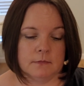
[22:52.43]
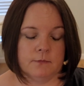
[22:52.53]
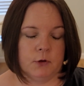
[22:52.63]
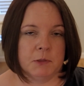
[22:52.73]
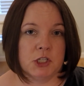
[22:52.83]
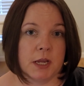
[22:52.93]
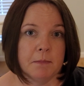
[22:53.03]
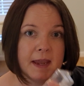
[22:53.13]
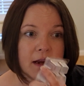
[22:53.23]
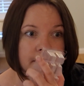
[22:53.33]
from a
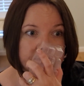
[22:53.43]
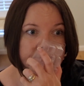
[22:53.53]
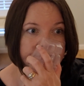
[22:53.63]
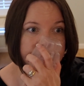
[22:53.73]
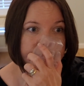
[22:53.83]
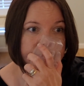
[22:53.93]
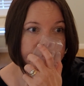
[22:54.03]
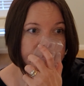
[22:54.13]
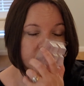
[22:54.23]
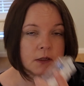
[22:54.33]
champagne.
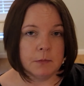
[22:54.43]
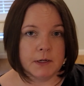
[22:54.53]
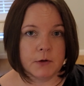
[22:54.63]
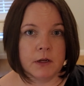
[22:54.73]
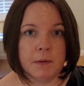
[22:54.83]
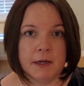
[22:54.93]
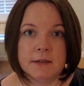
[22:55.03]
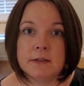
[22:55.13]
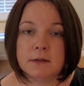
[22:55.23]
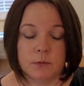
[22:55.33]
A little bit of
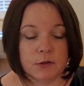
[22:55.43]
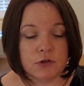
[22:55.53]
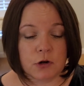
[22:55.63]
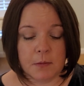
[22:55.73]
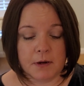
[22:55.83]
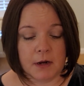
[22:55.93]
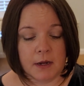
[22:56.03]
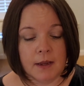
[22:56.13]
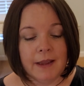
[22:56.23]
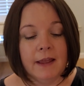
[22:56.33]
creaminess with the strawberry.
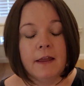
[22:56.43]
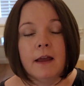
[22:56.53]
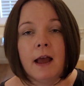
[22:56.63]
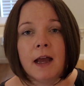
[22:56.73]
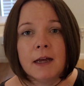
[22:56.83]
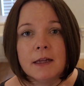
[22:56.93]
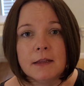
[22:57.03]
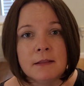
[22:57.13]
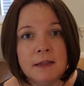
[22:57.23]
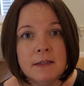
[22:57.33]

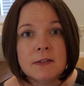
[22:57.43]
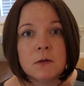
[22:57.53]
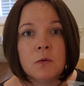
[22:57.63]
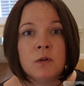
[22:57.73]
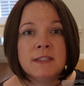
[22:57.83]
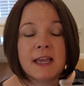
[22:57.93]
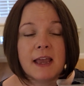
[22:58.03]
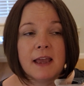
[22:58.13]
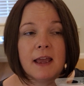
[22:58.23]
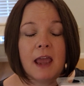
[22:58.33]
This was
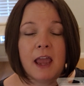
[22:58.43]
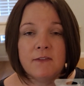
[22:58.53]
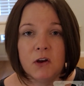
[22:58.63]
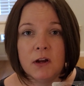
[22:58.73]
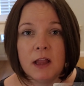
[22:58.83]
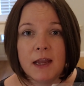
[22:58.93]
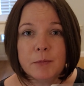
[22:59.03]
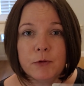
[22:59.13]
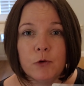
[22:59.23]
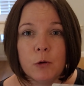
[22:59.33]
a very light
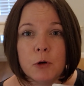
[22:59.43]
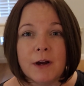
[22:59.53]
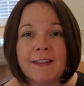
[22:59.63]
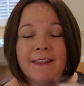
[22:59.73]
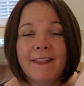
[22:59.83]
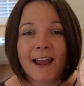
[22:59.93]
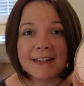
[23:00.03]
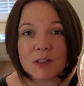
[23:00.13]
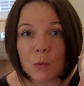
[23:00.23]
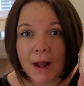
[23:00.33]
performer, and
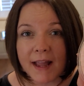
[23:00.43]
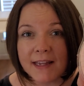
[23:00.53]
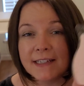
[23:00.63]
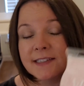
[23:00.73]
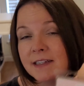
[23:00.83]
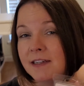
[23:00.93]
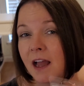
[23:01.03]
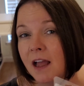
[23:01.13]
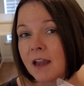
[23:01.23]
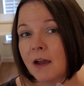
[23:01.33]
that's why it did
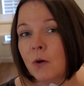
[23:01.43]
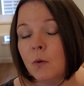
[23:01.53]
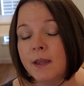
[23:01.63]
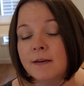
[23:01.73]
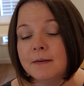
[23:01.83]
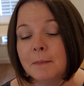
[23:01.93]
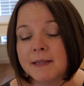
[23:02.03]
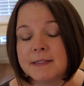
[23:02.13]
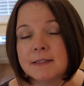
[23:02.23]
not go into my